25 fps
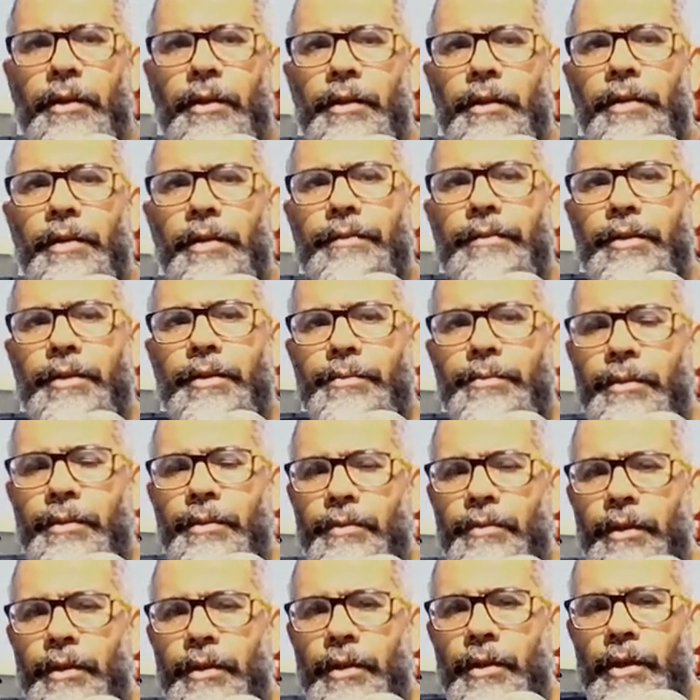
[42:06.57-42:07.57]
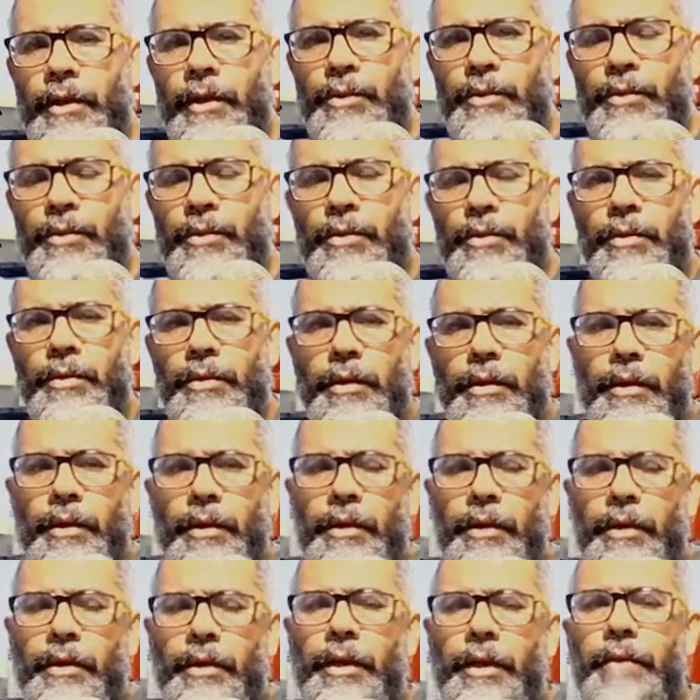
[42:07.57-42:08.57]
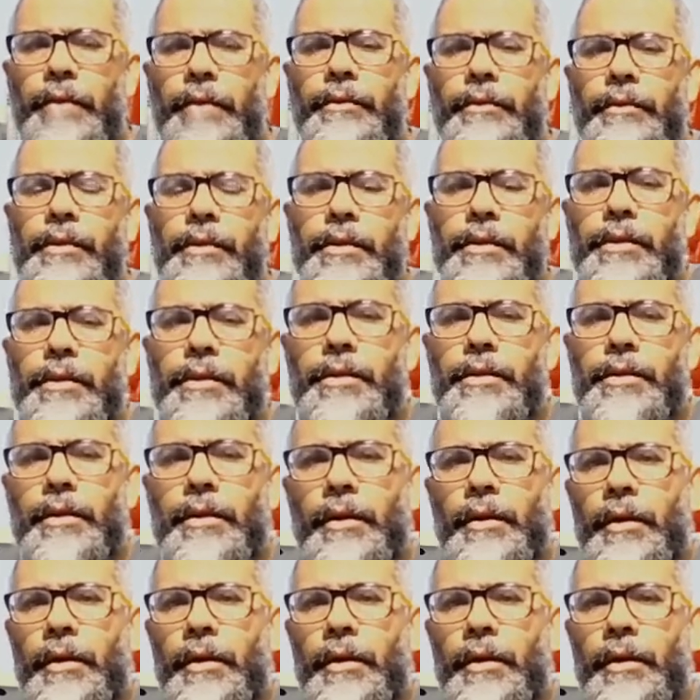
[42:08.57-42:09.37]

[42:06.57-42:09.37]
difference between these two levels.